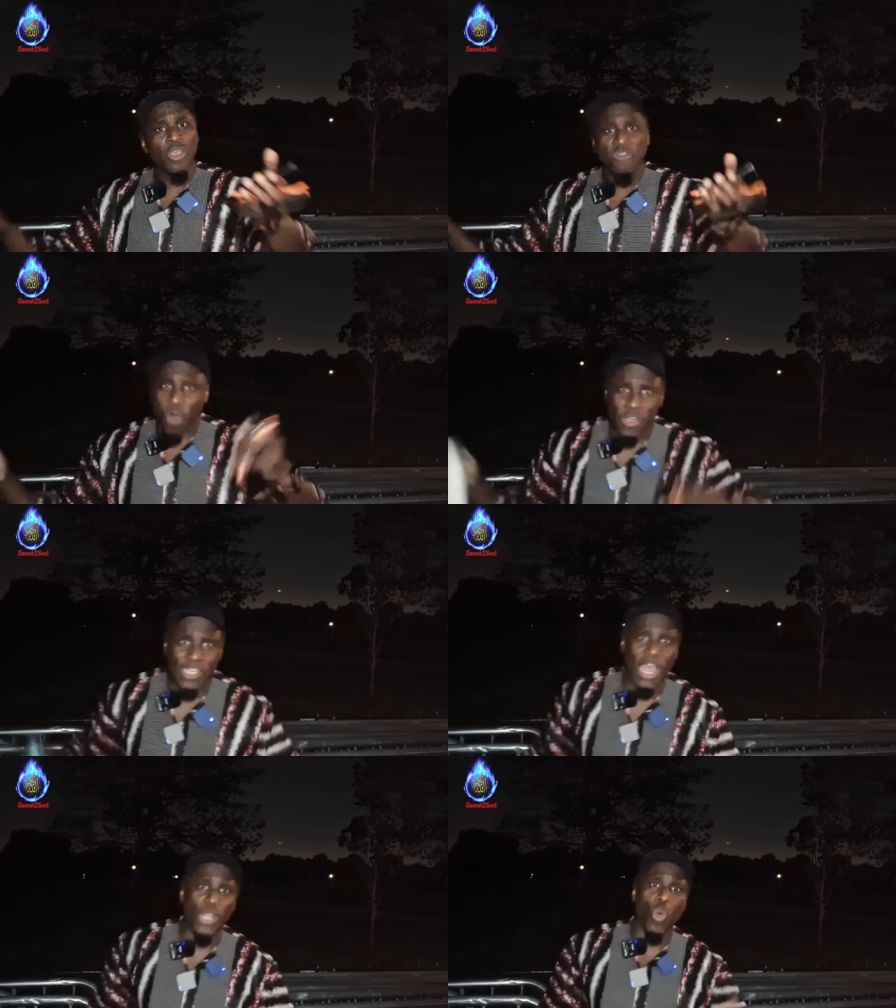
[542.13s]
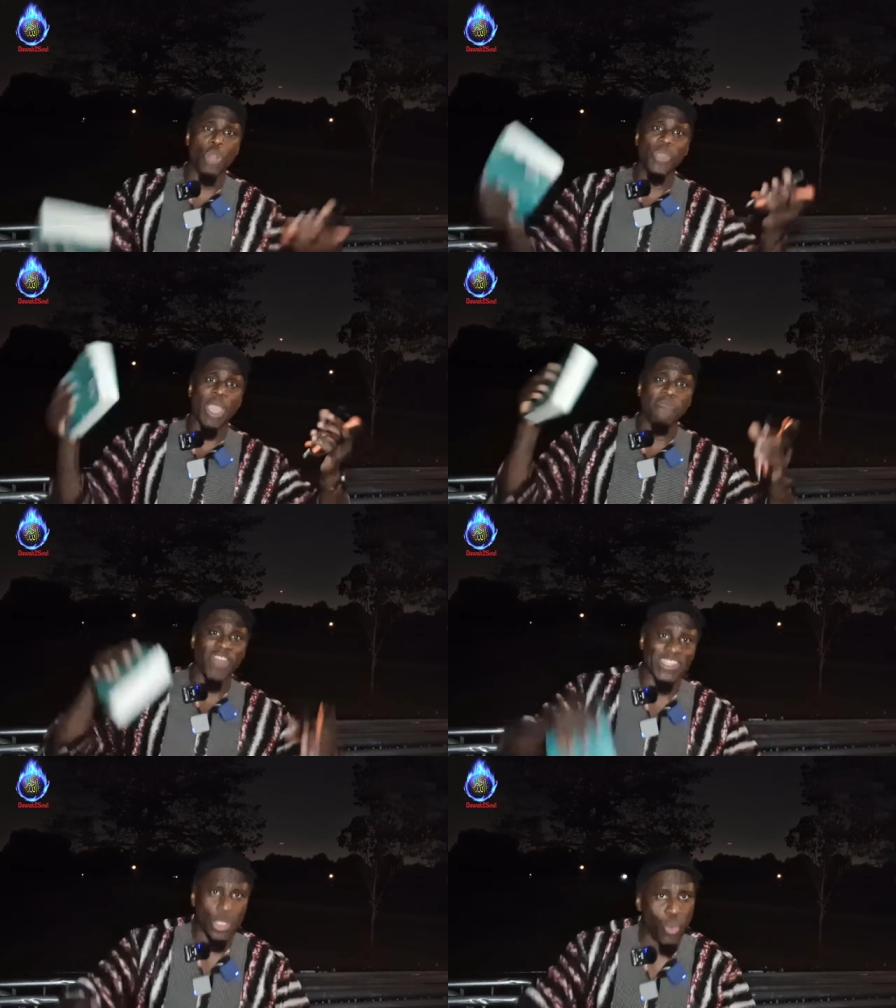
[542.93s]
fourteen, and the word became
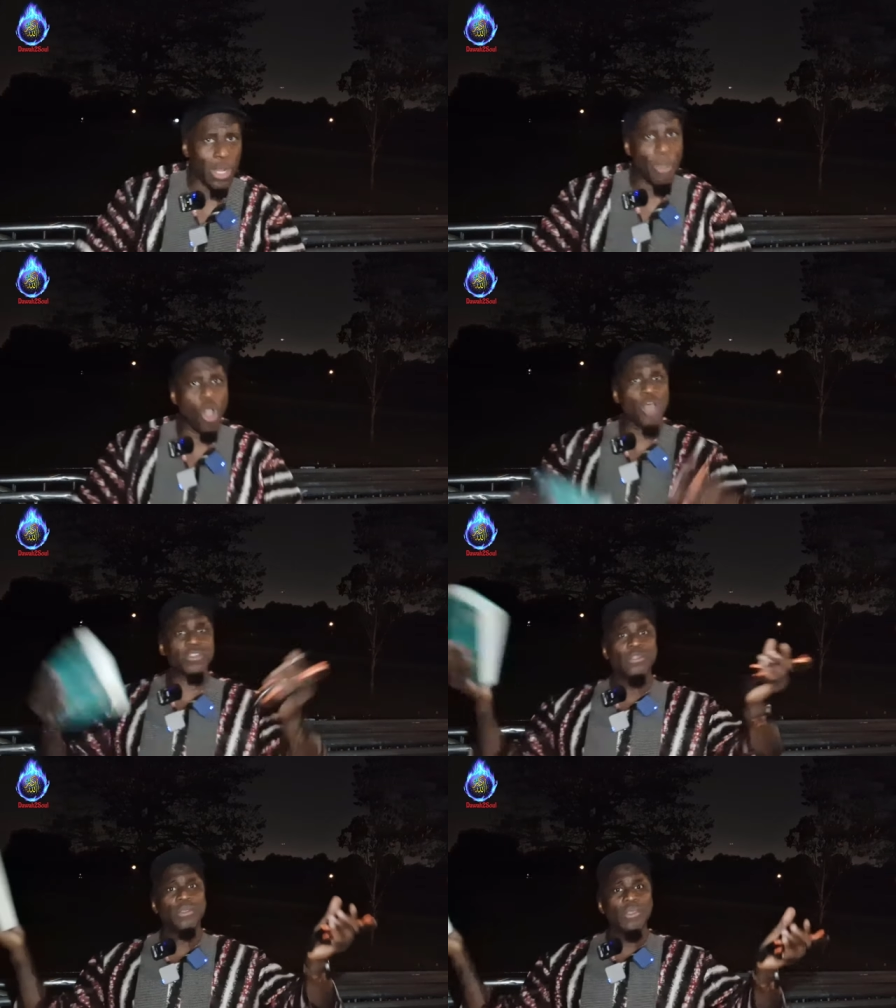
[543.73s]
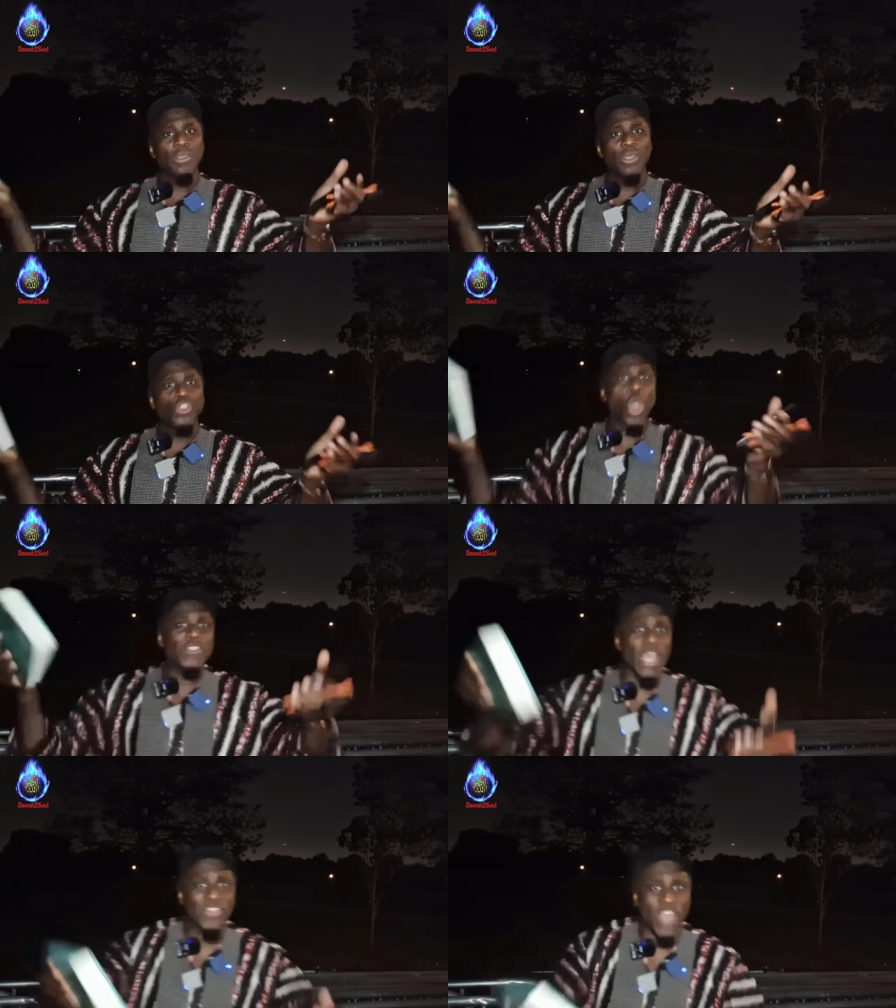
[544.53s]
flesh and dwelt among us. John
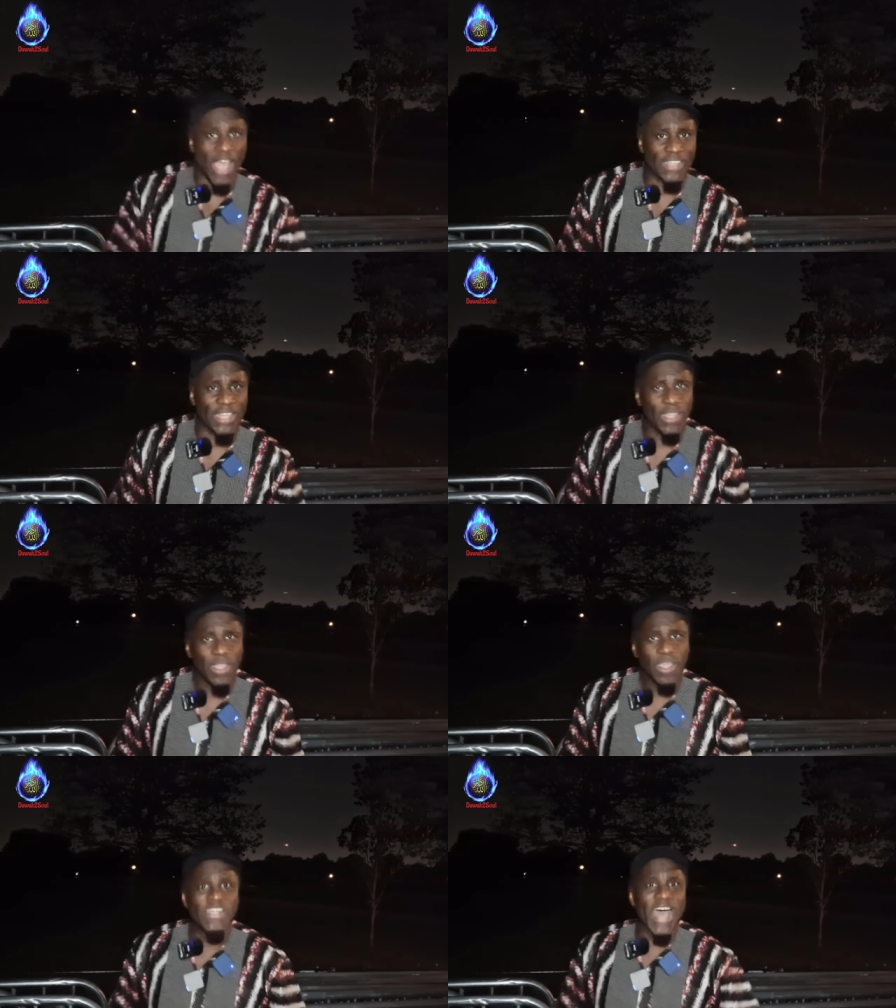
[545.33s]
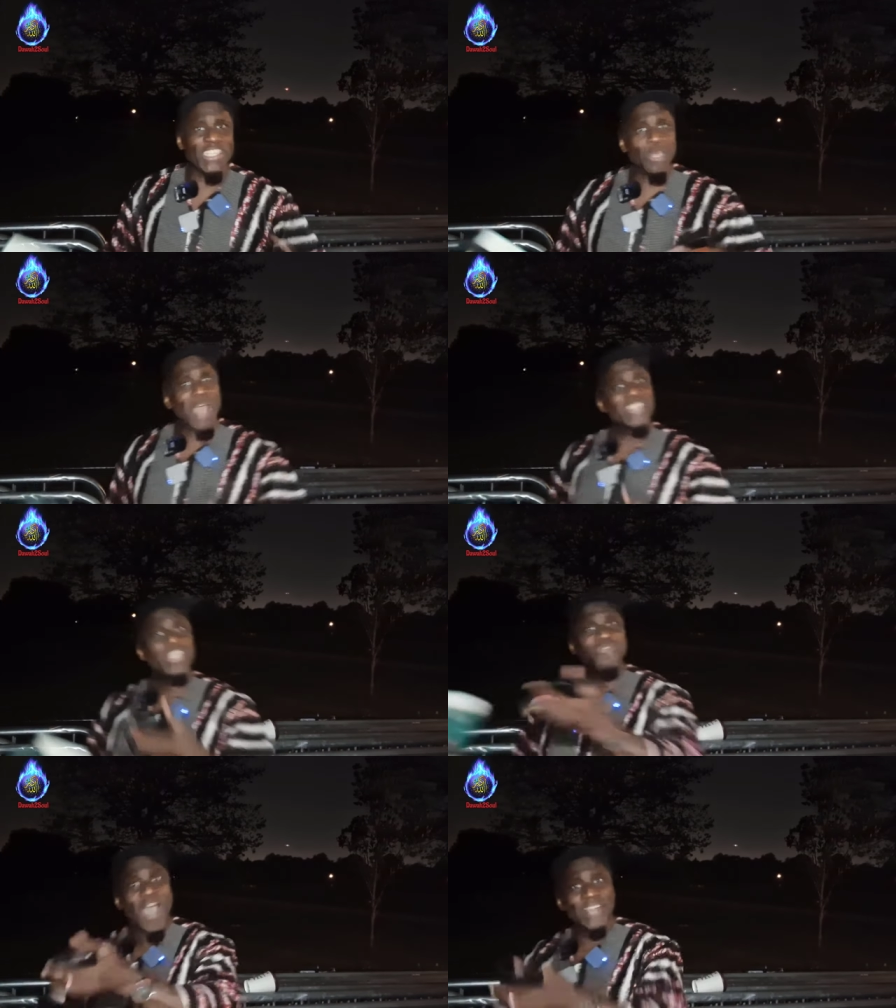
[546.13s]
ten thirty, he does him has in
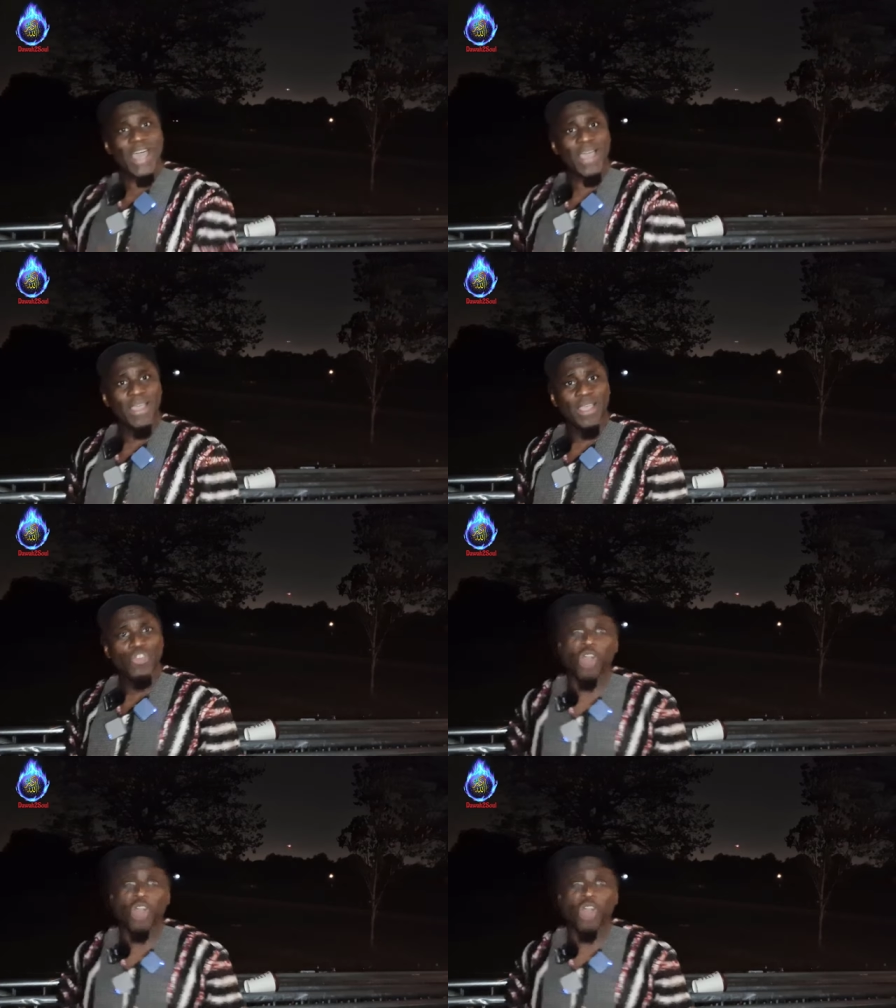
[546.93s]
the Father. John